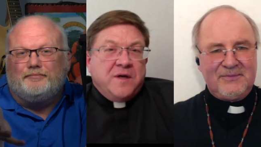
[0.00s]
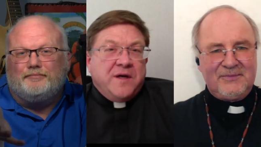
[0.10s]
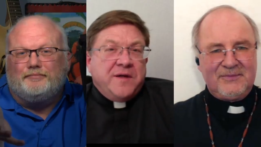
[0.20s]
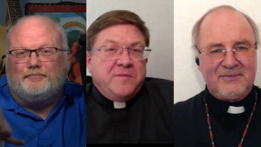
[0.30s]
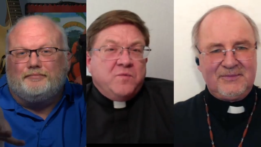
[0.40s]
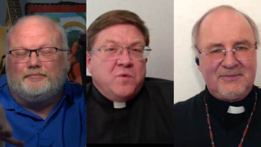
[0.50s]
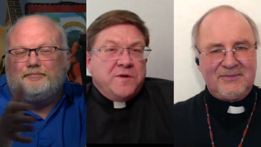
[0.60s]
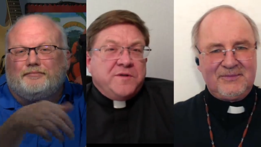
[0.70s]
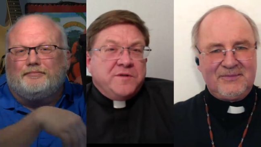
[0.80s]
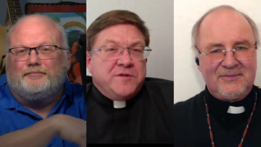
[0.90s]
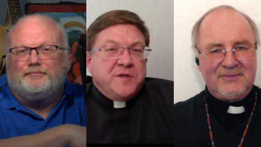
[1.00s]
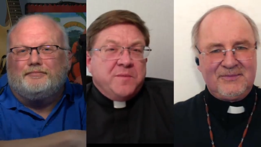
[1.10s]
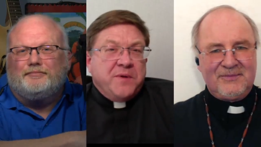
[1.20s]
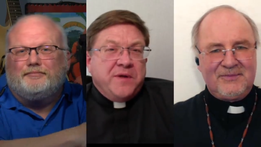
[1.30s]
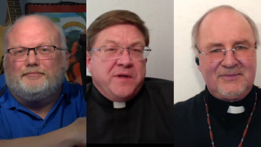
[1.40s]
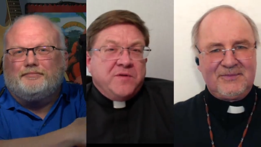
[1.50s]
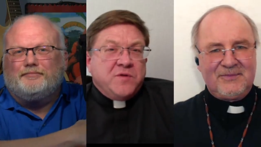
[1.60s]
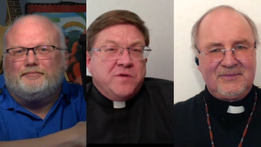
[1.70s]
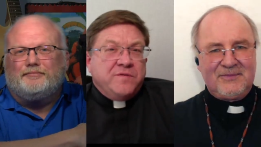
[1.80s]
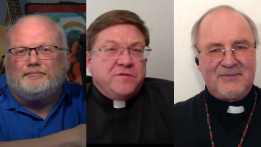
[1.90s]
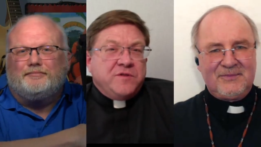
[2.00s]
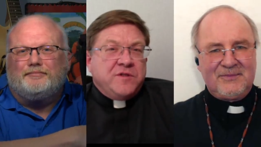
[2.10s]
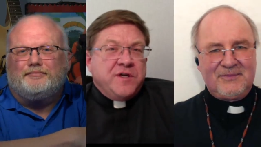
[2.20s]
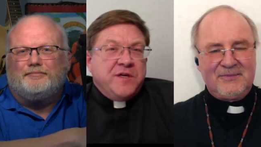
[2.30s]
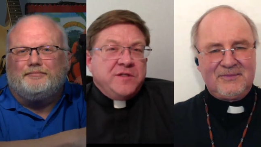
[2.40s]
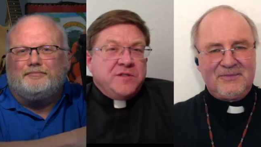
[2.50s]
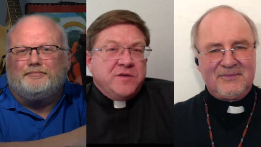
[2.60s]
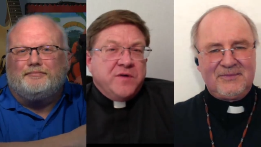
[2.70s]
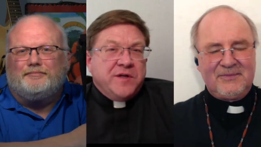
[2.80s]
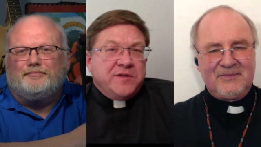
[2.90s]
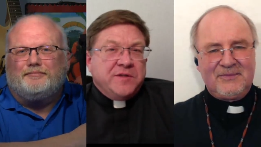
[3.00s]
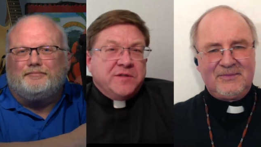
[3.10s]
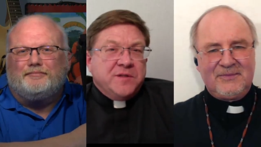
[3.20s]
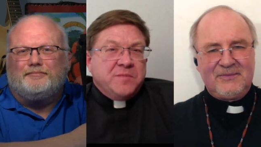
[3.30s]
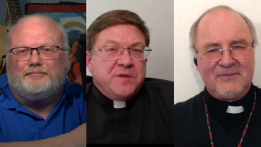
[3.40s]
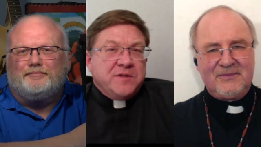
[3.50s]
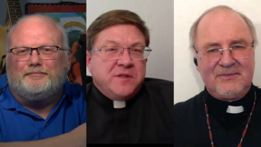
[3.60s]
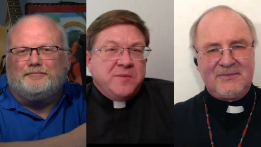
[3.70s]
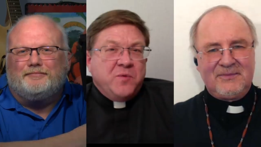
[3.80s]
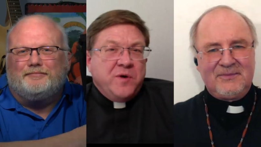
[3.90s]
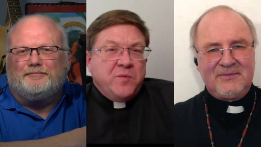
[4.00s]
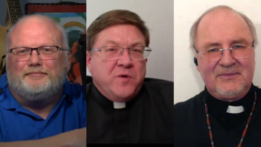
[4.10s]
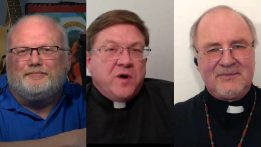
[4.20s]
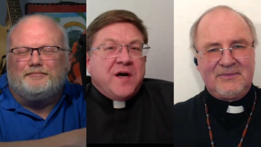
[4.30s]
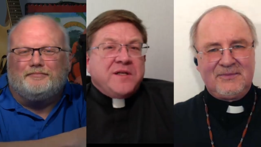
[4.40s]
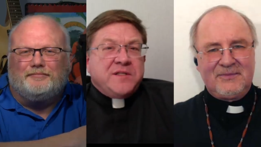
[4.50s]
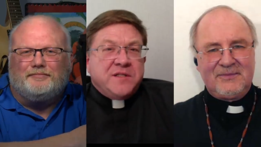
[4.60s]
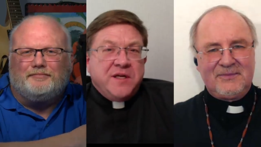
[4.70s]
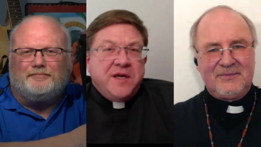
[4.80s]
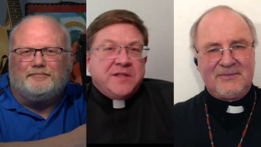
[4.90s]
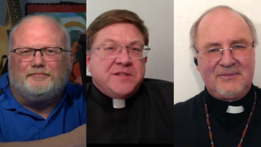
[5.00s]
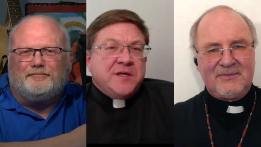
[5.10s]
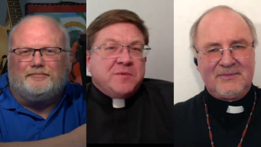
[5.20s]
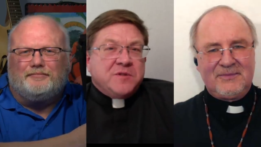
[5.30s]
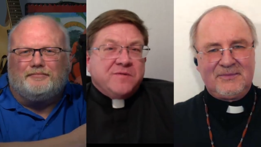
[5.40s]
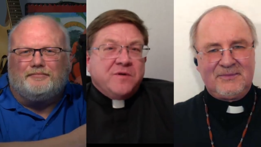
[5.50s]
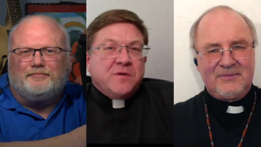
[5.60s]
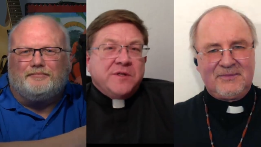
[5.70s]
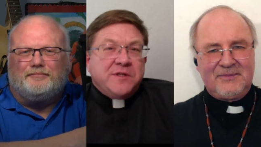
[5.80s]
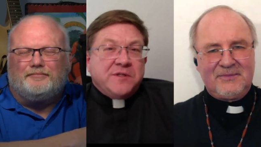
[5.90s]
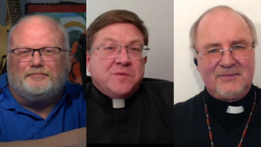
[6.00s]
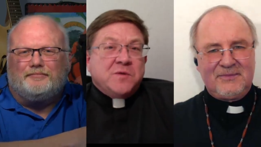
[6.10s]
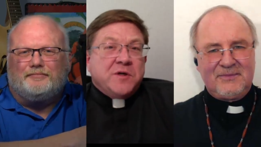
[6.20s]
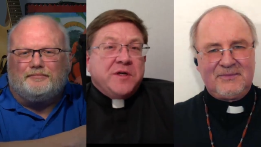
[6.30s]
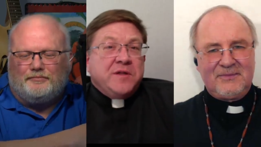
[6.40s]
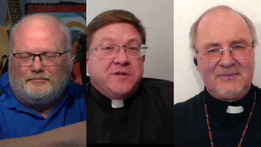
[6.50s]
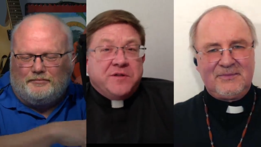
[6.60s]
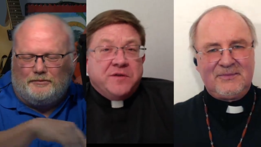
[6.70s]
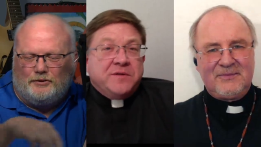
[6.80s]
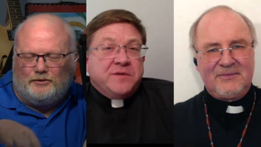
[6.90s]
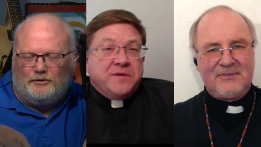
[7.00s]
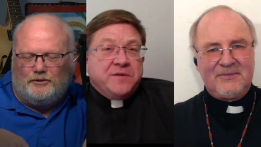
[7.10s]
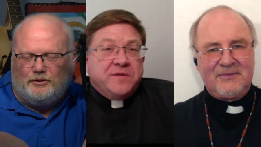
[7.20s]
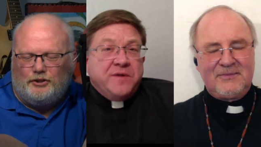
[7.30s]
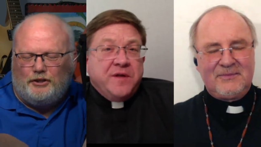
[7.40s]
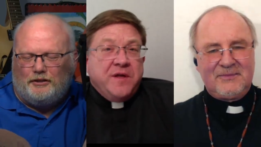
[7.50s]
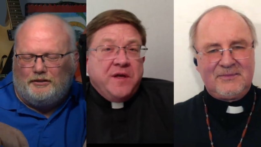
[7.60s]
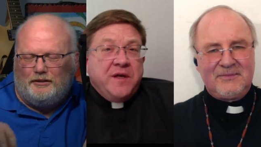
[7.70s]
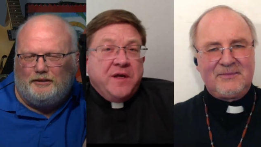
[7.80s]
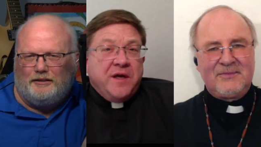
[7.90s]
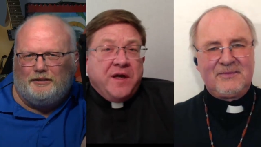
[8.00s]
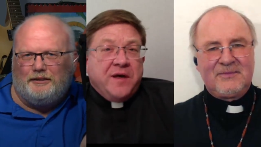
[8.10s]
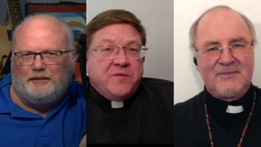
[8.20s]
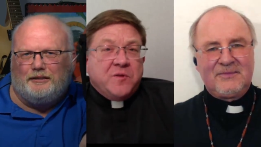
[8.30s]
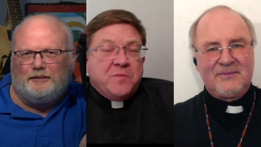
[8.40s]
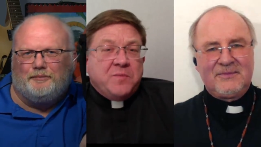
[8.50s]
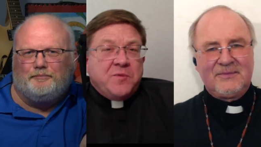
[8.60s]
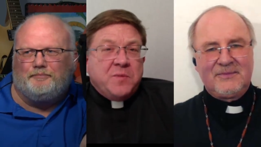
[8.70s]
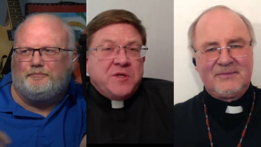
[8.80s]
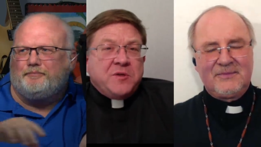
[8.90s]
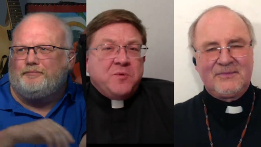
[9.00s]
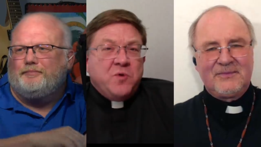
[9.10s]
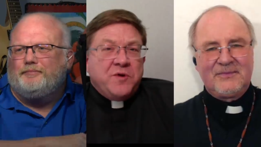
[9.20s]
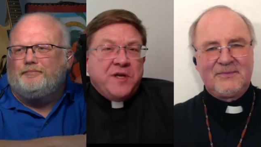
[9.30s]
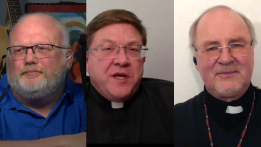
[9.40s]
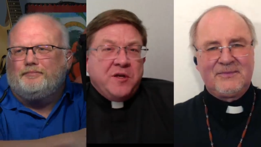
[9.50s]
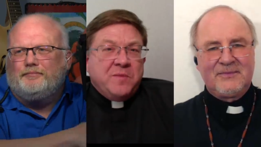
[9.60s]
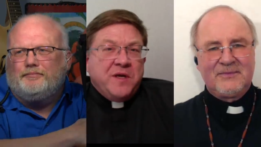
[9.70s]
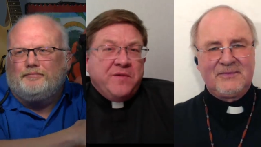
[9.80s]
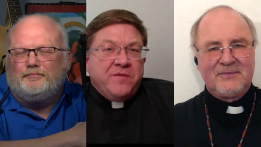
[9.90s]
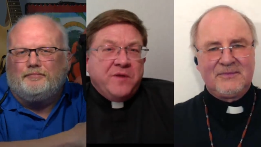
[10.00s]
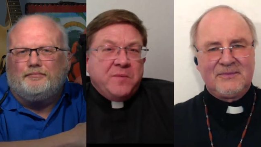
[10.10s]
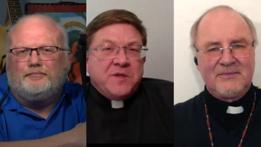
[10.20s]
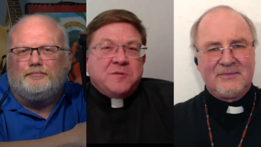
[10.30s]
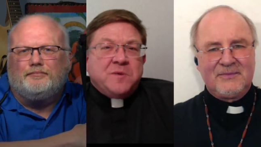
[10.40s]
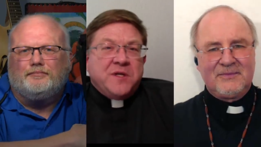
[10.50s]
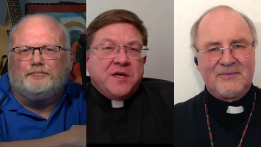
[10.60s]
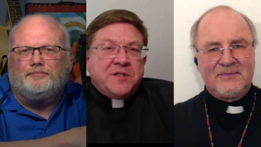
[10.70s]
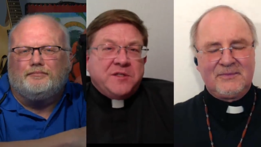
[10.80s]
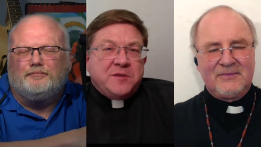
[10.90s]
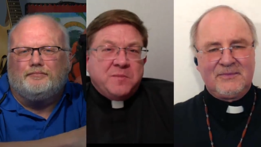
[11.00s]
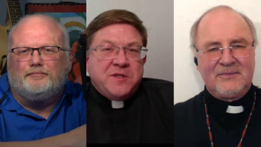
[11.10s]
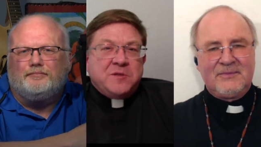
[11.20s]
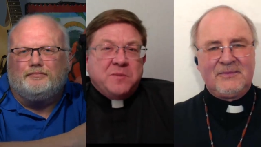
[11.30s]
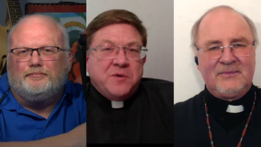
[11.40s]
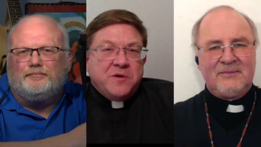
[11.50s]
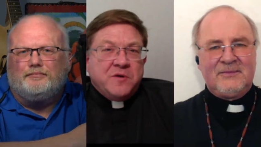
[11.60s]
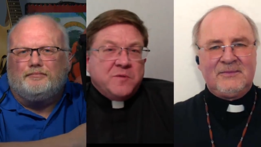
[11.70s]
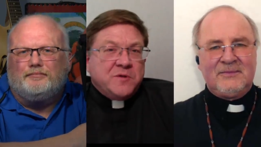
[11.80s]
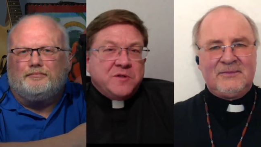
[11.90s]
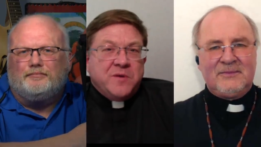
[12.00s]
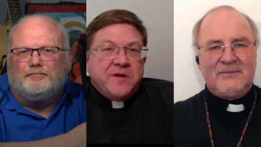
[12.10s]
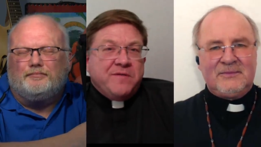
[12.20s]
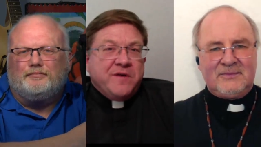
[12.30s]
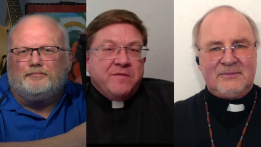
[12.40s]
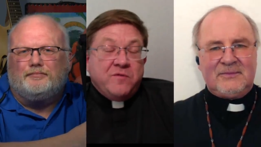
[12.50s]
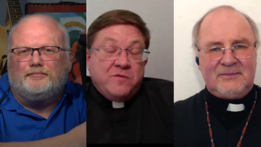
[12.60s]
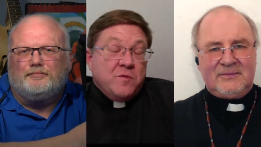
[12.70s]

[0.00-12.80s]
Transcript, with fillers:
Speaker 1: I want to jump in and sort of change directions and basically point where I see examples of holiness at work in the church. Sure. The bishop who ordained me for the Episcopal Diocese of Pittsburgh almost 25